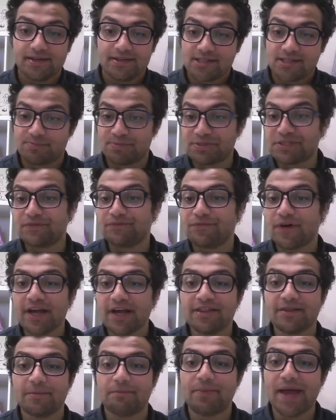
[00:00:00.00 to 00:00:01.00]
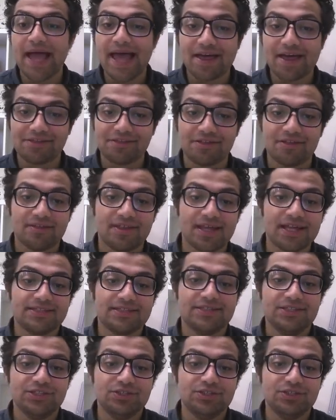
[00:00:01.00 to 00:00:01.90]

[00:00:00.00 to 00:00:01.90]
Specify the path that